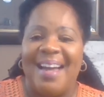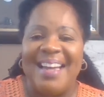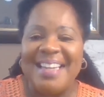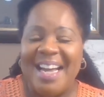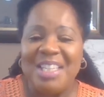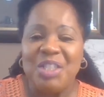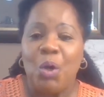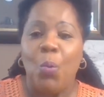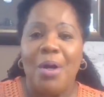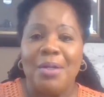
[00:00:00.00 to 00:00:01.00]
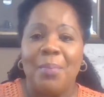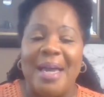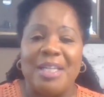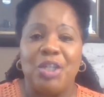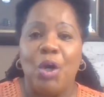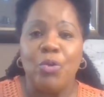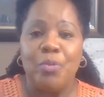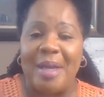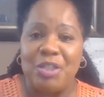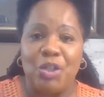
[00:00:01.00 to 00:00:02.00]
Hi, guys. Welcome back to
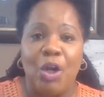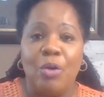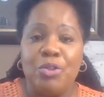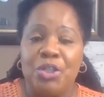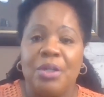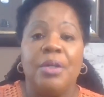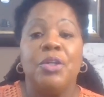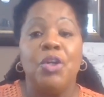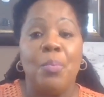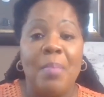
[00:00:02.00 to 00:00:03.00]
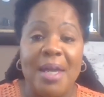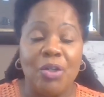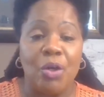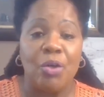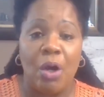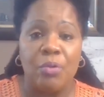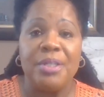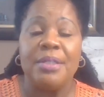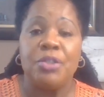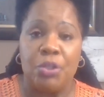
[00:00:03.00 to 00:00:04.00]
Codemaster Coach, your medical
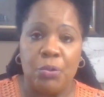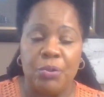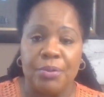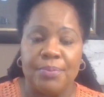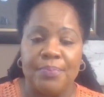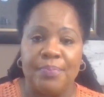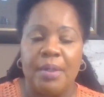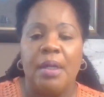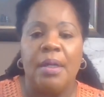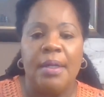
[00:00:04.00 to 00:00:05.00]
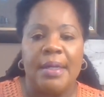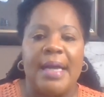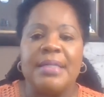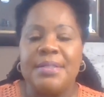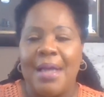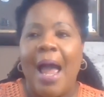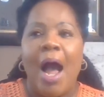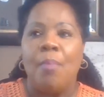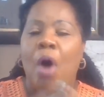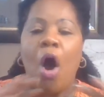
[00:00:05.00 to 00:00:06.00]
coding tutor. Guys,
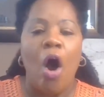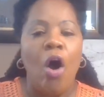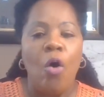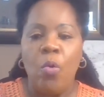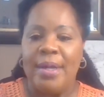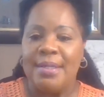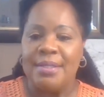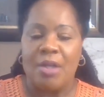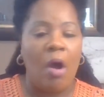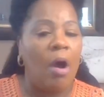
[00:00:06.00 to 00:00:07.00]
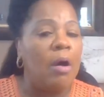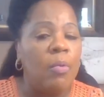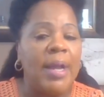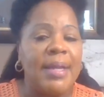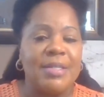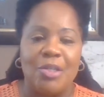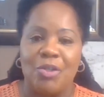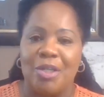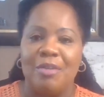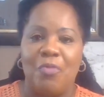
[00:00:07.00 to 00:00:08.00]
I'm always, always
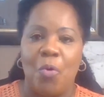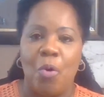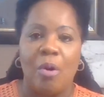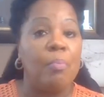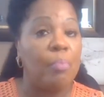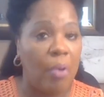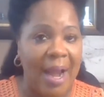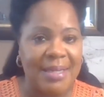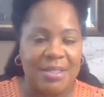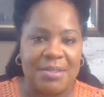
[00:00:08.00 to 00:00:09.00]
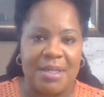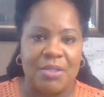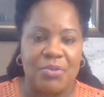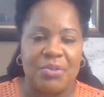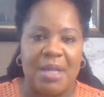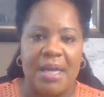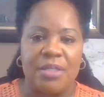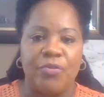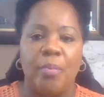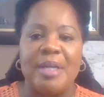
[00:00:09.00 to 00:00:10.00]
looking for practice
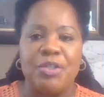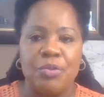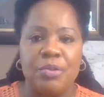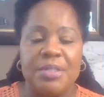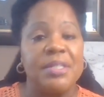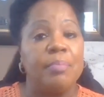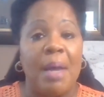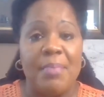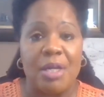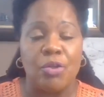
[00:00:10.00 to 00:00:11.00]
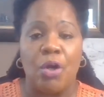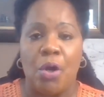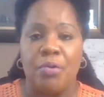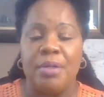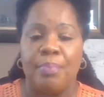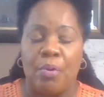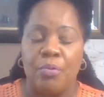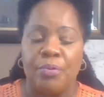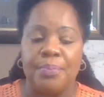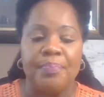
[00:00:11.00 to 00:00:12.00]
exercise for my students in my medical coding
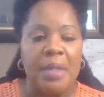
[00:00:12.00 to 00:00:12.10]
program.